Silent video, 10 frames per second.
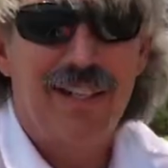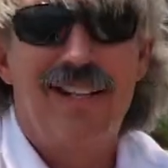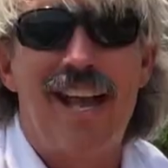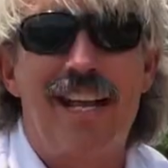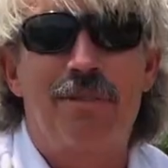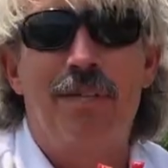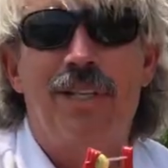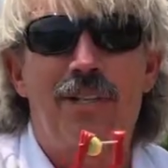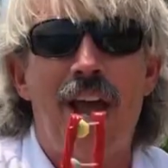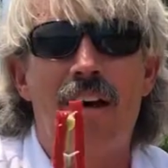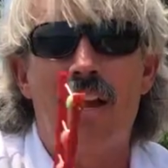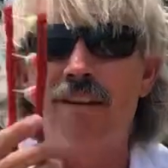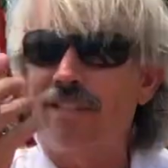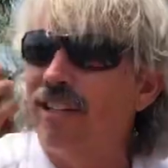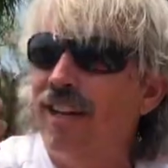last week. Shout
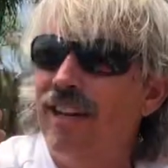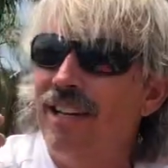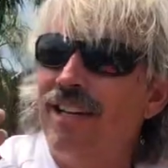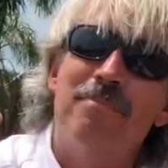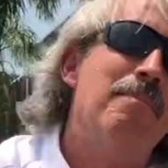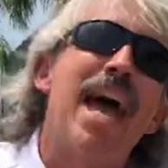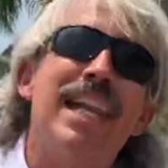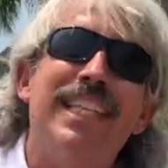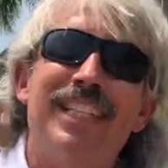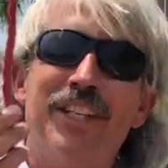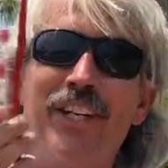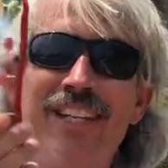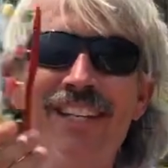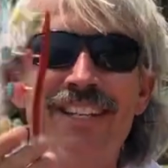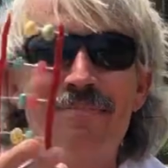out to Maddie
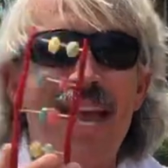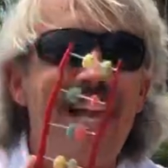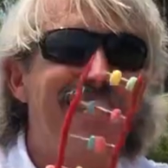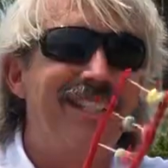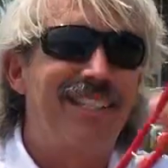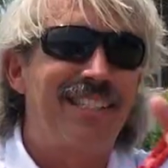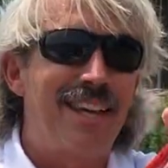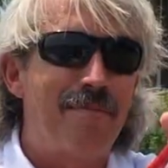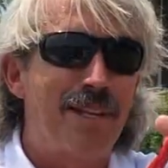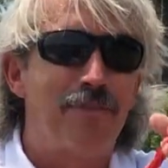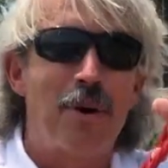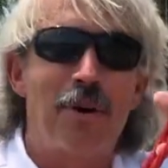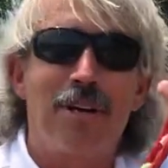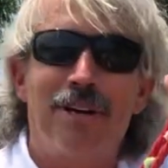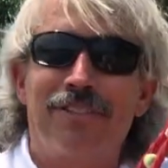Good. Maddie Good sent me a
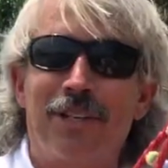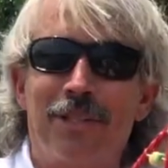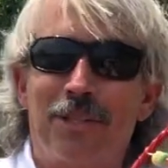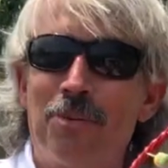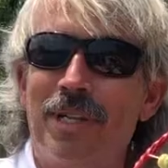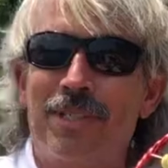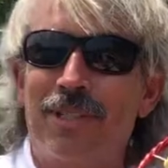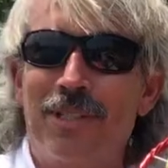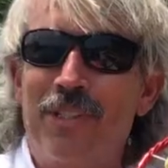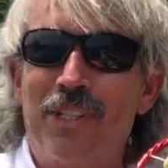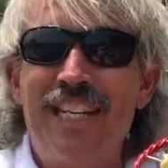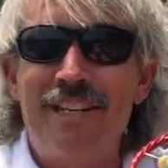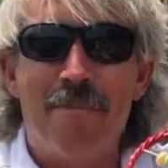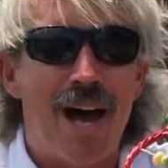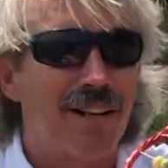photo of her Twizzler
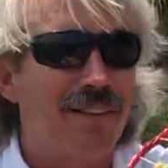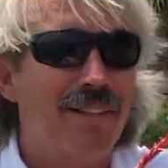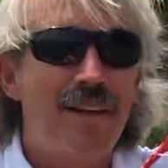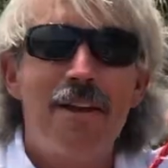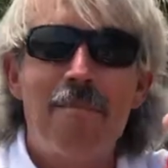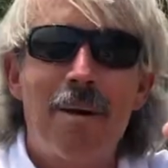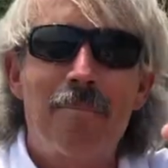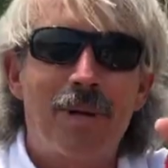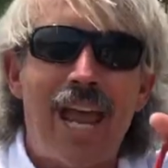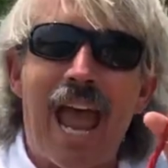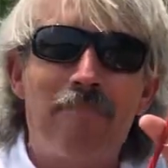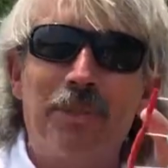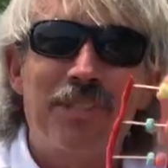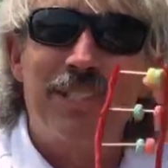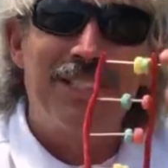gene model. Remember
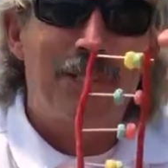apples in the